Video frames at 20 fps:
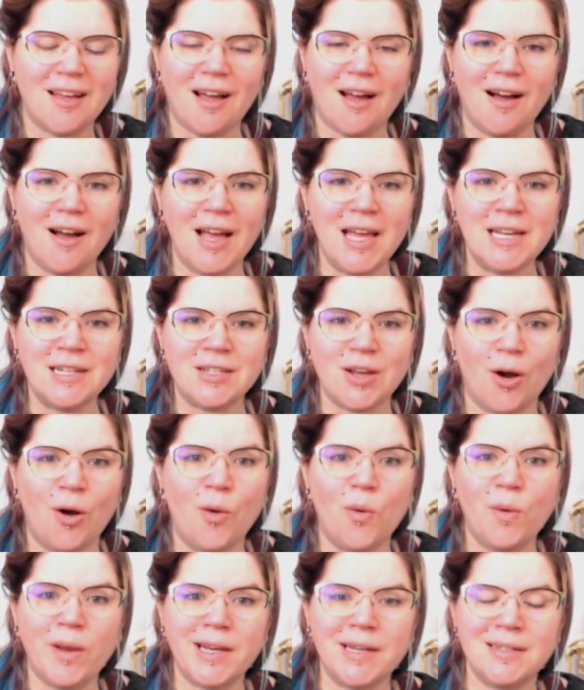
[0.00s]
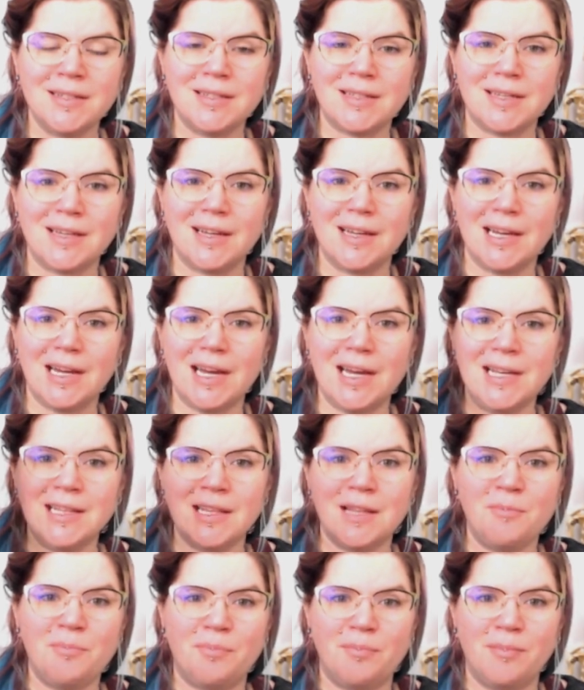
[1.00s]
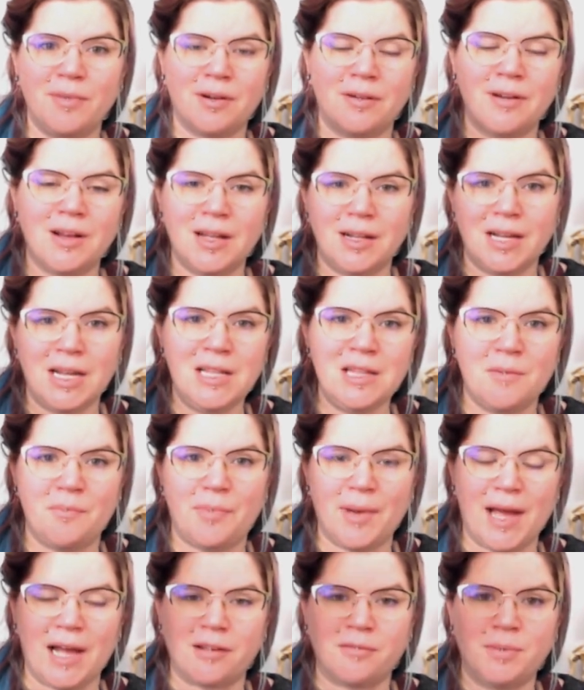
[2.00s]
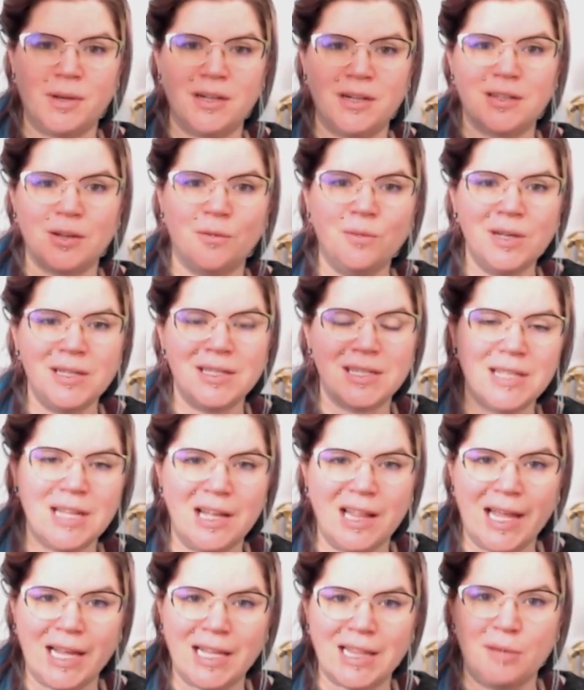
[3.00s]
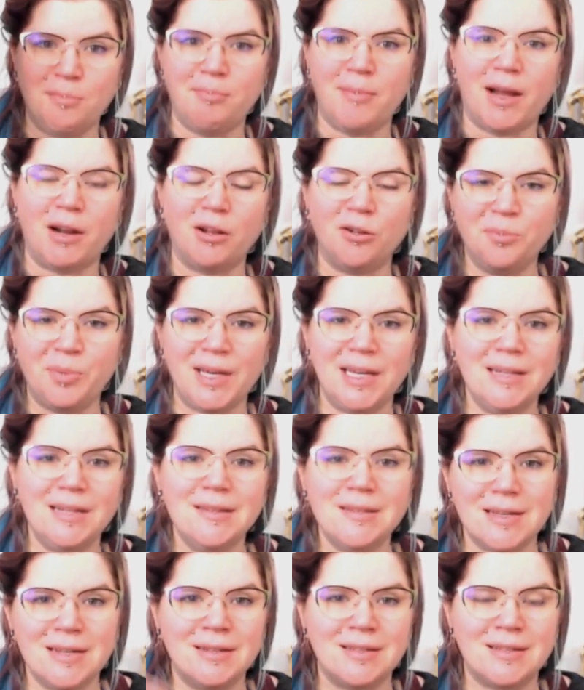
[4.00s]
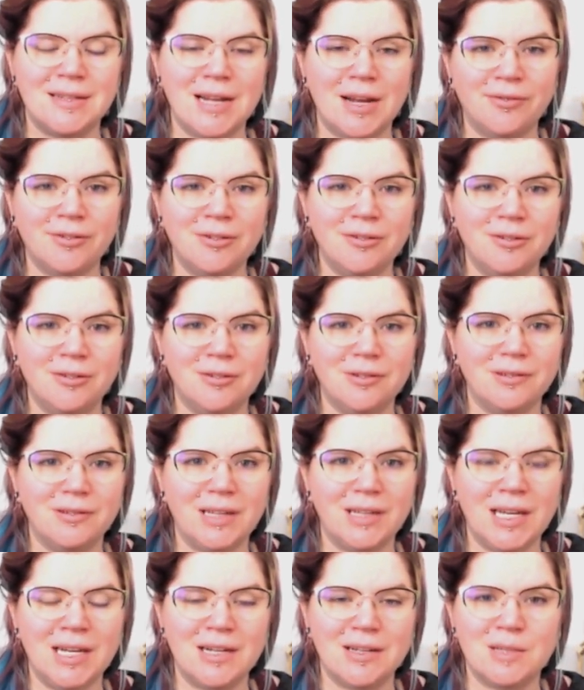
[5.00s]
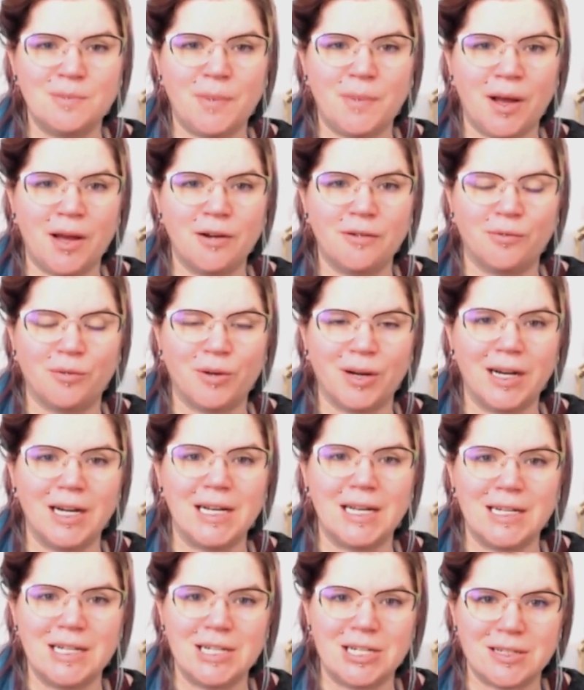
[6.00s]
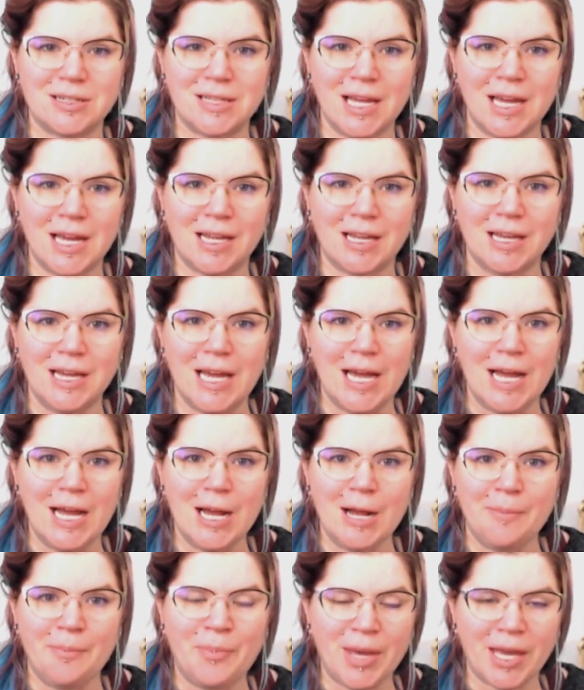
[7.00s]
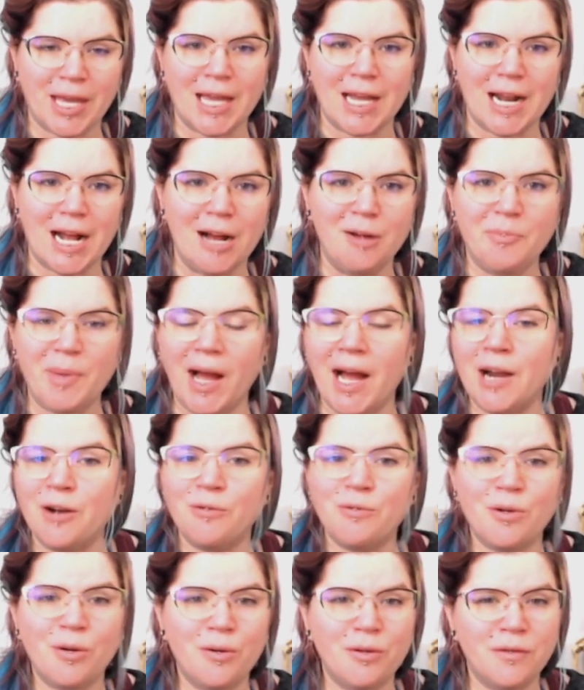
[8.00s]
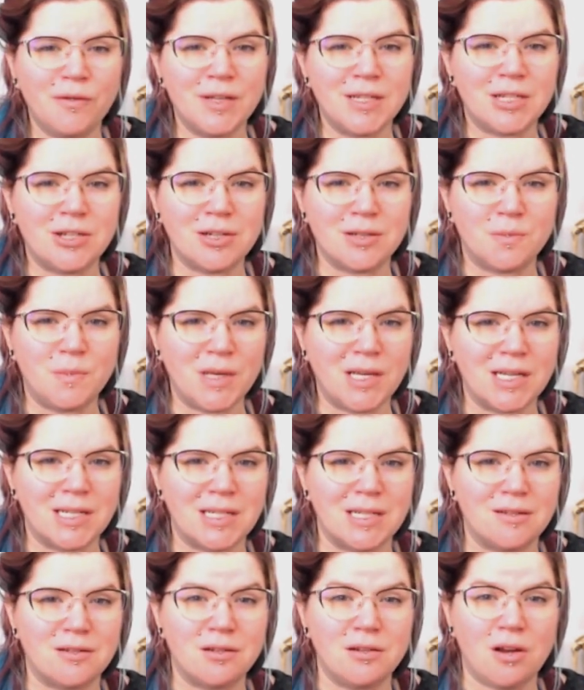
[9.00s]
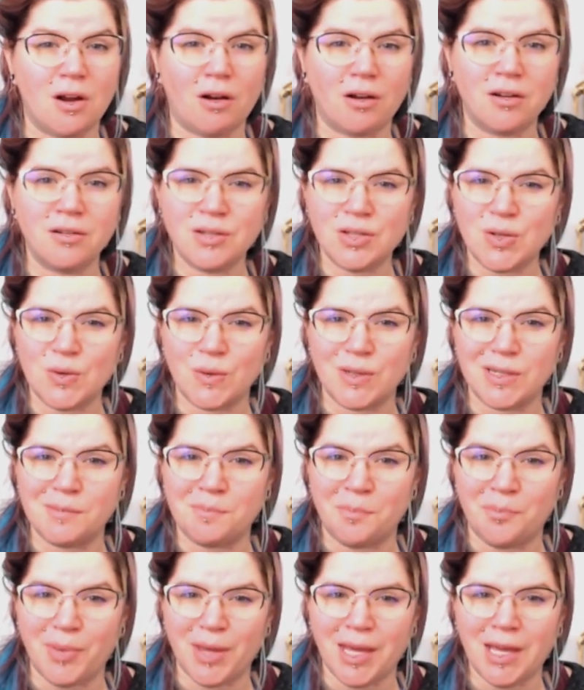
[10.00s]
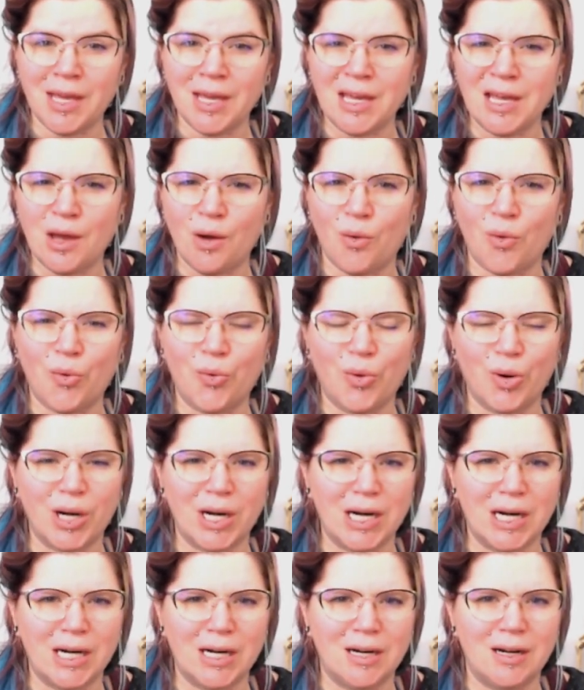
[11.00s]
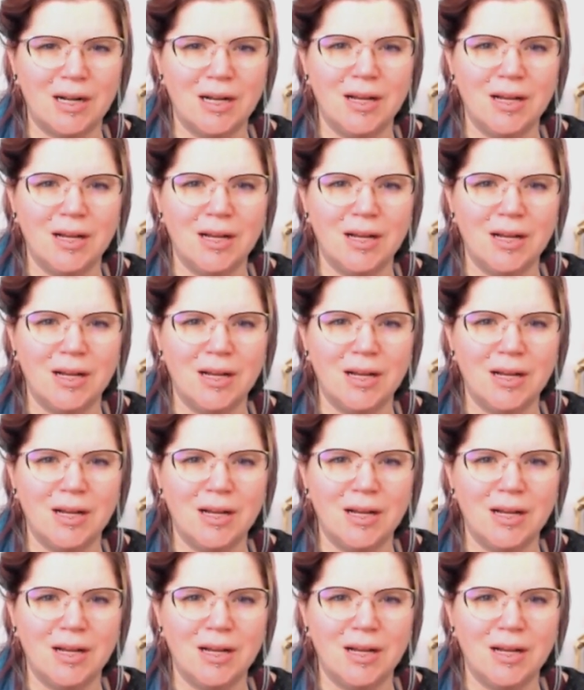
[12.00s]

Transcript: it's always in the, or not in the back, but it's always in the like the metal bins. It's never in a spot of where I can just like pick it up. I don't know if it's just because it's yarn so it's big or